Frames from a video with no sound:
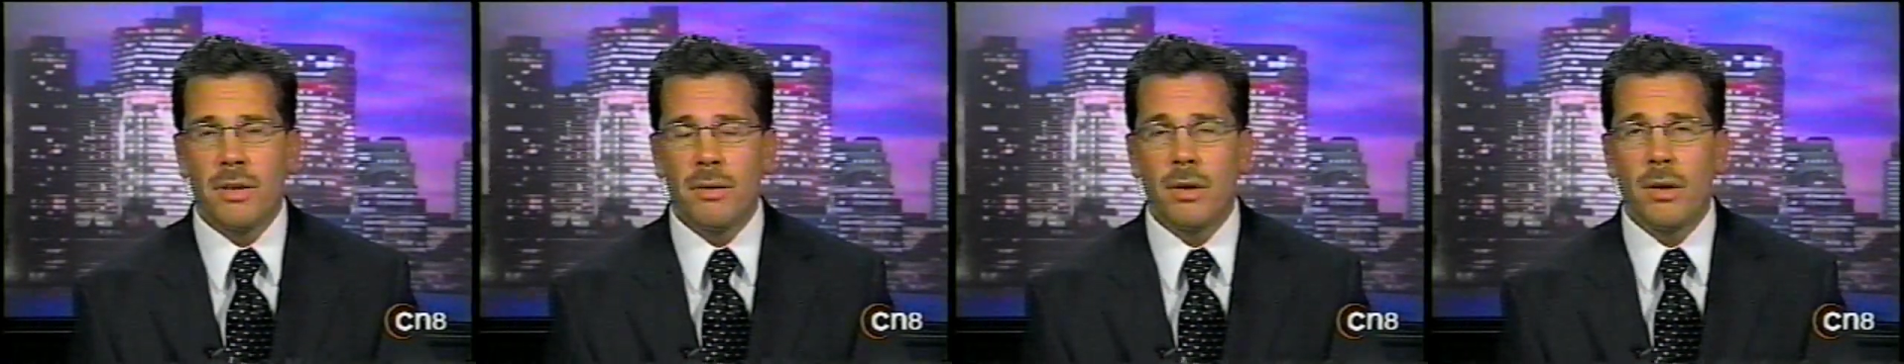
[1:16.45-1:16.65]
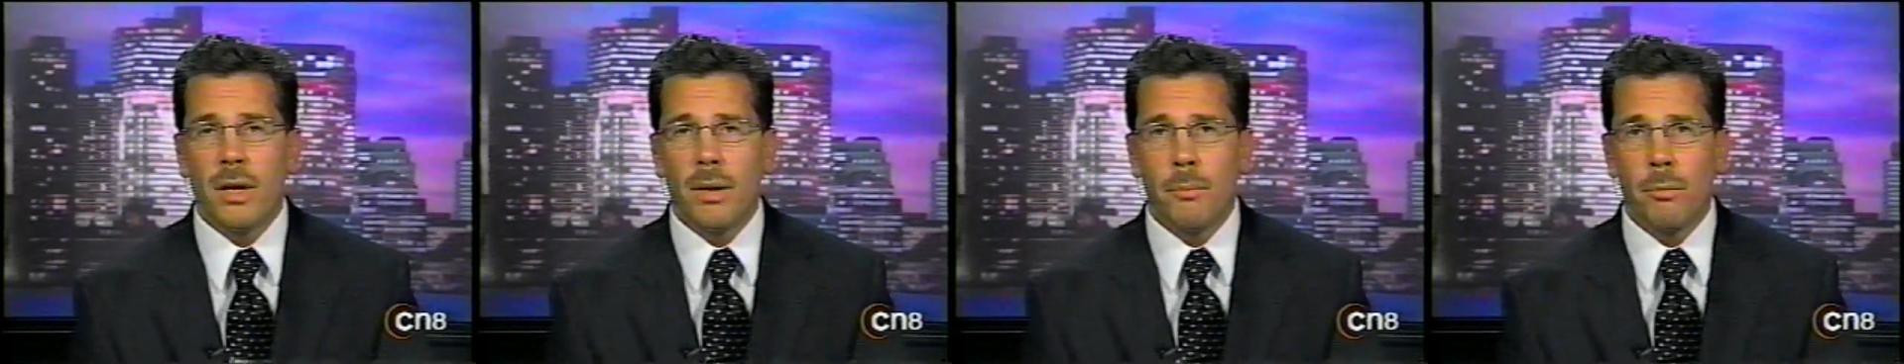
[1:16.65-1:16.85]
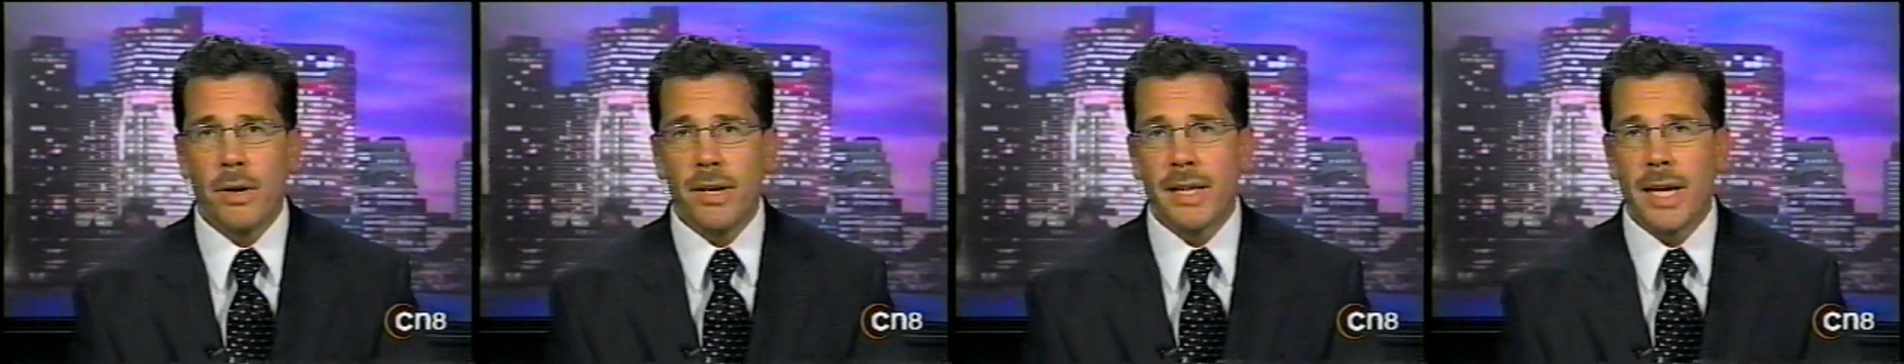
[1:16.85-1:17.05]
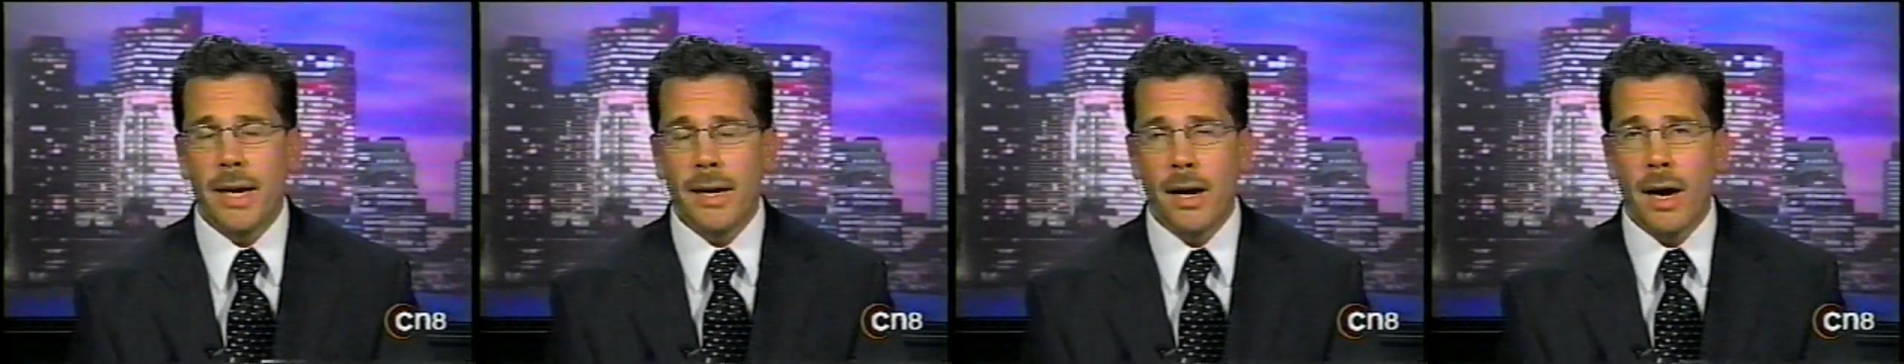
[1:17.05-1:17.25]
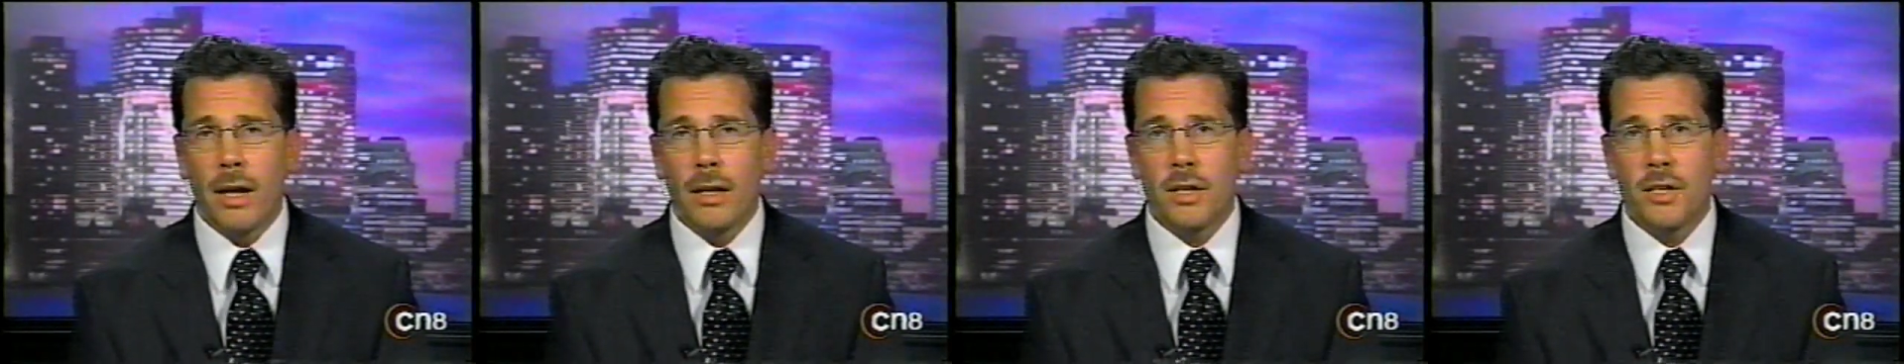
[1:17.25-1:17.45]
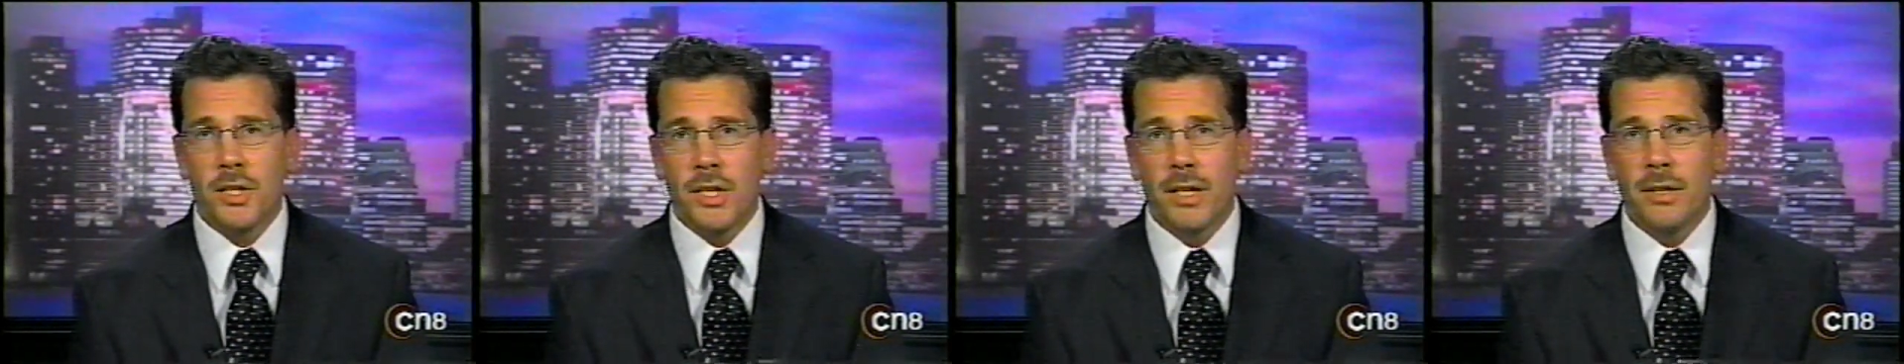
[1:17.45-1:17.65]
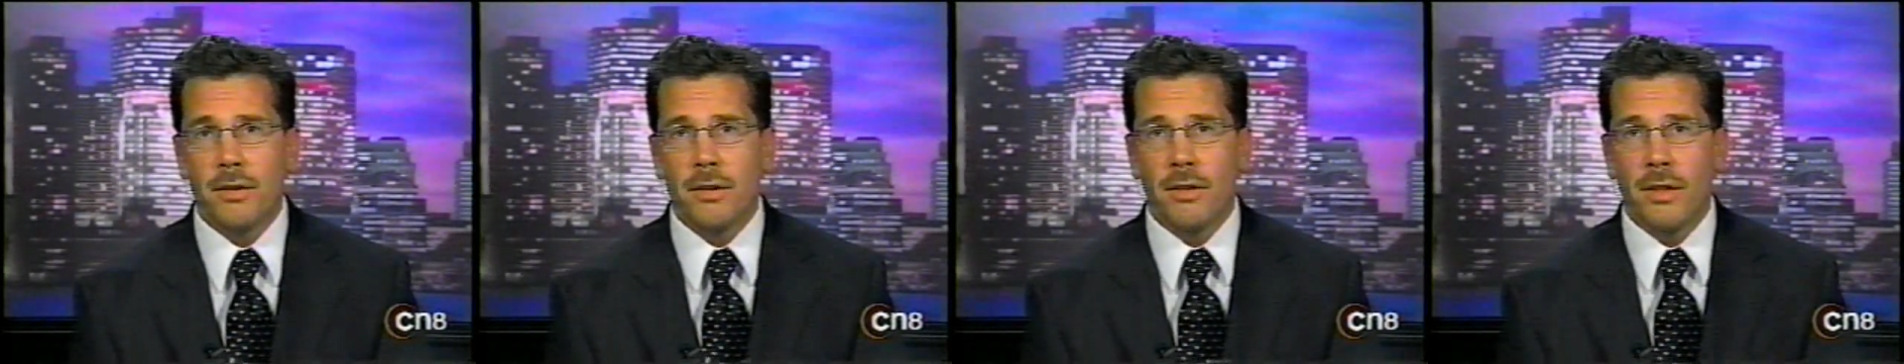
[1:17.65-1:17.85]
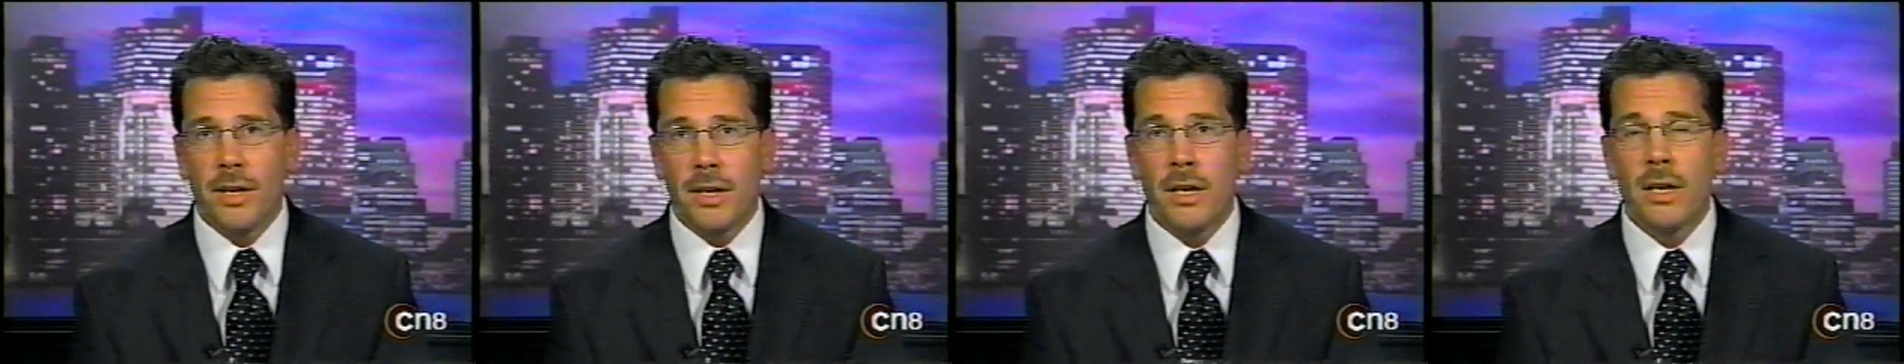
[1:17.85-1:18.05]
and bring that knowledge
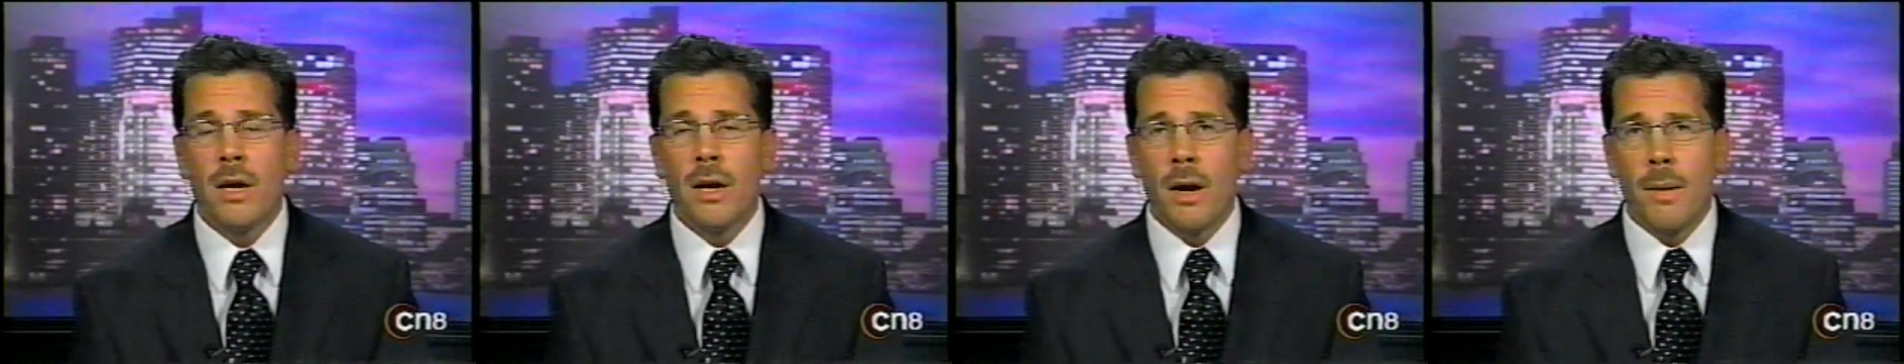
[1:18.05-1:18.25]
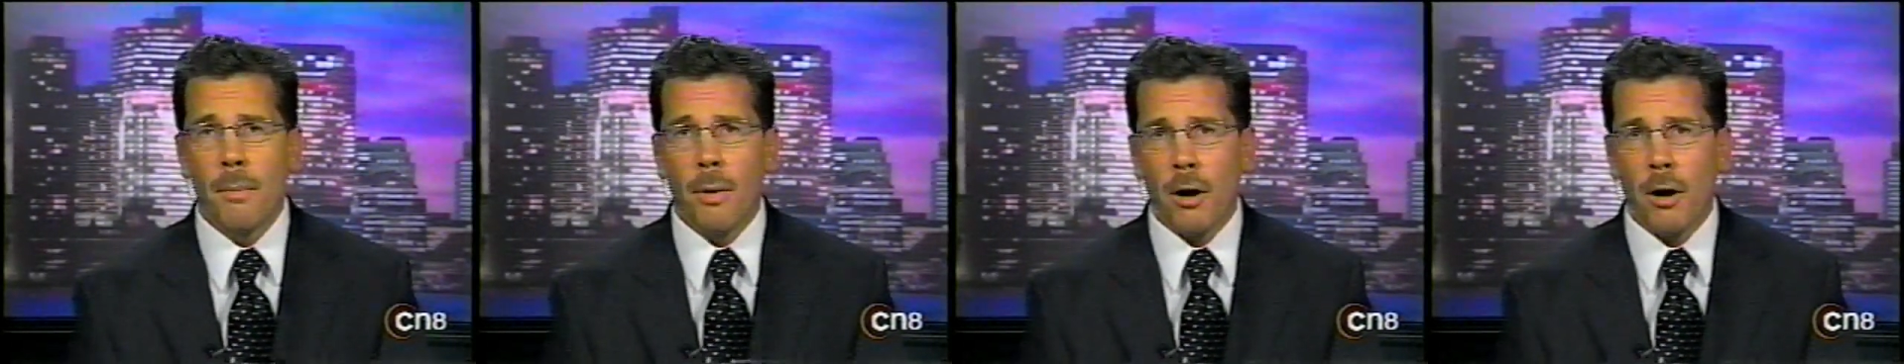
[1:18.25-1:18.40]
into the